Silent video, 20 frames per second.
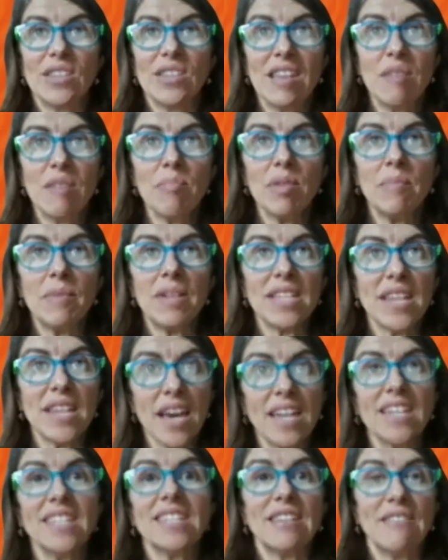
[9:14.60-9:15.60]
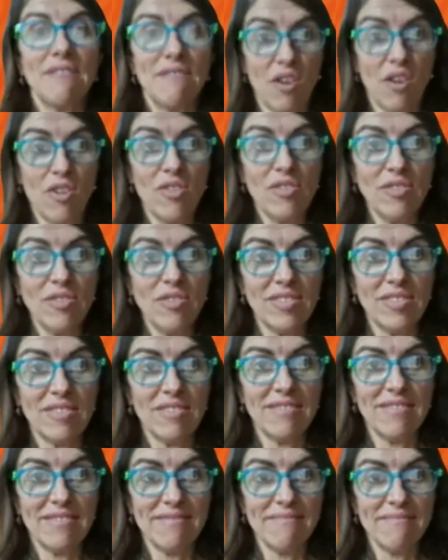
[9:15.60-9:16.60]
So the implementation of those
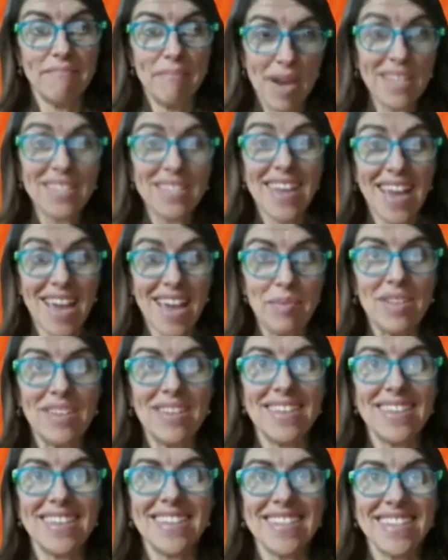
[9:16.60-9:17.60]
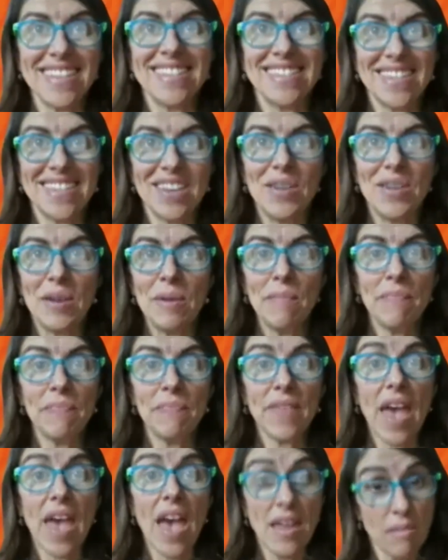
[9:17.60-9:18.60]
must happen this term
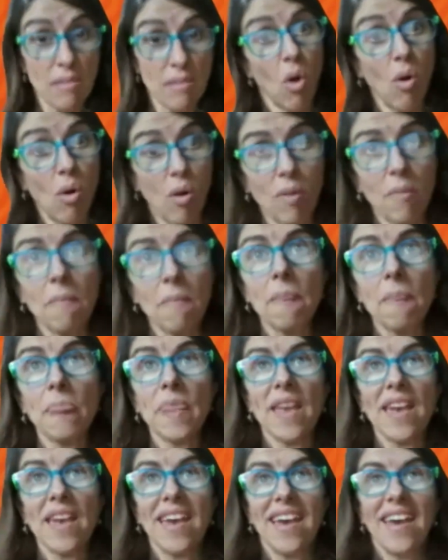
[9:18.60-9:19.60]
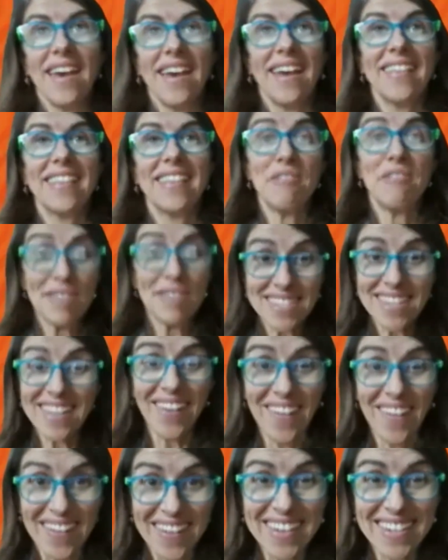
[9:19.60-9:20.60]
and more. There is a
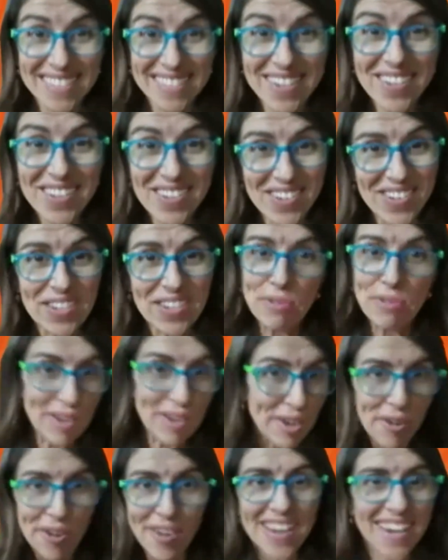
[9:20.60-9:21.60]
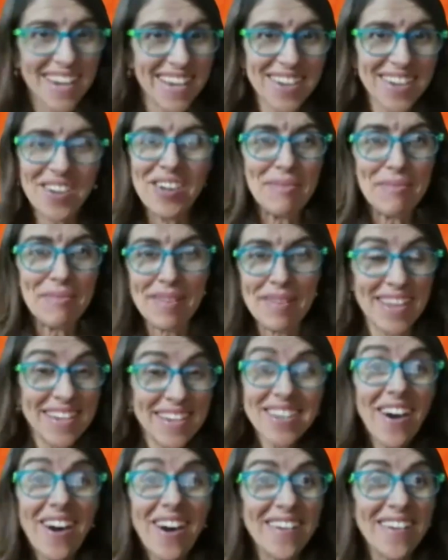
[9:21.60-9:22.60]
lot to do to reorient an
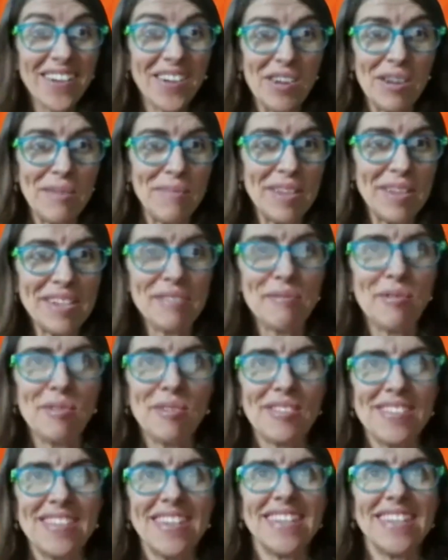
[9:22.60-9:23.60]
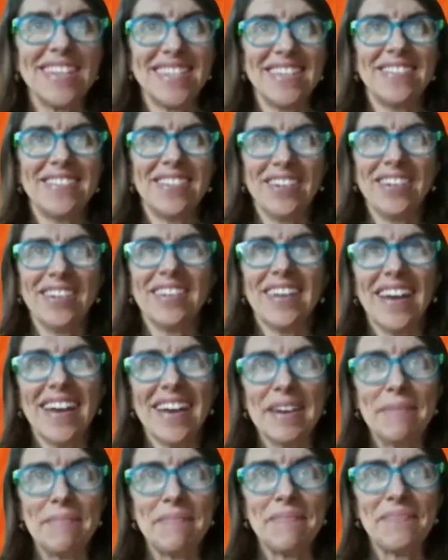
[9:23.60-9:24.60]
entire economy towards net zero.
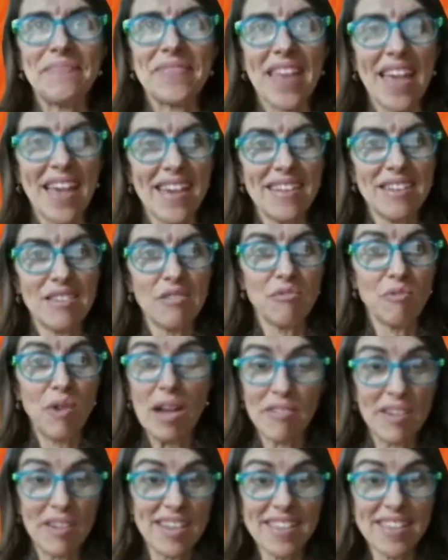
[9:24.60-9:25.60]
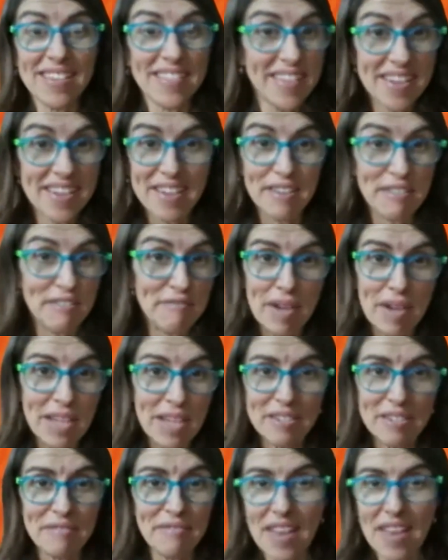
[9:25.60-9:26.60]
And we're in the thick of
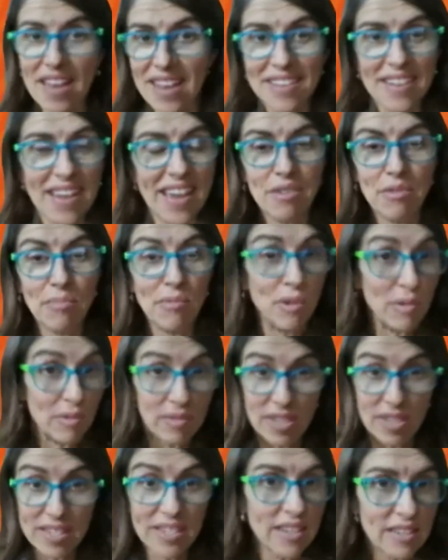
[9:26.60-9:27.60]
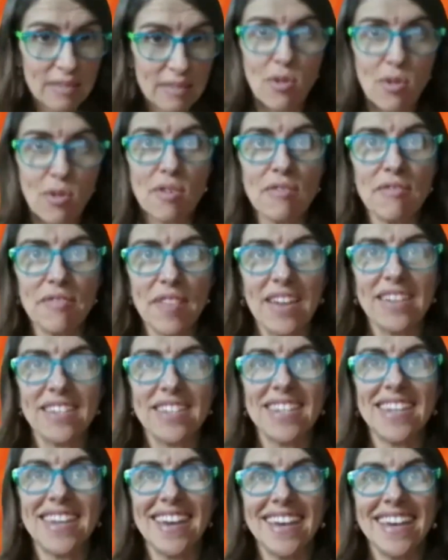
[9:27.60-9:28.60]
much of that, and we'll discuss more of that
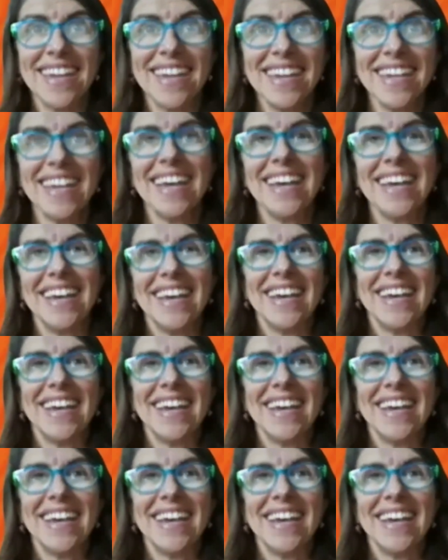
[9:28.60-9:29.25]
today.